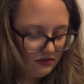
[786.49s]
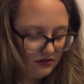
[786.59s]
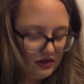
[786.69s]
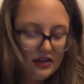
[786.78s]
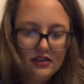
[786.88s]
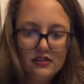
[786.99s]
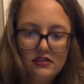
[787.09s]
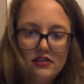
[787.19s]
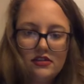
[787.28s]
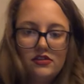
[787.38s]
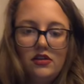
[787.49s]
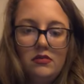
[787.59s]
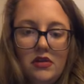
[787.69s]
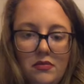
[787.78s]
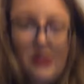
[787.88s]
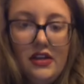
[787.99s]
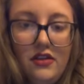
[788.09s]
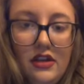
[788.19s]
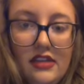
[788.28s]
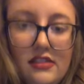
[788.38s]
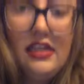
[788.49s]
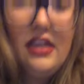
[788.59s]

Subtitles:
Alright, so I'm going to bring you guys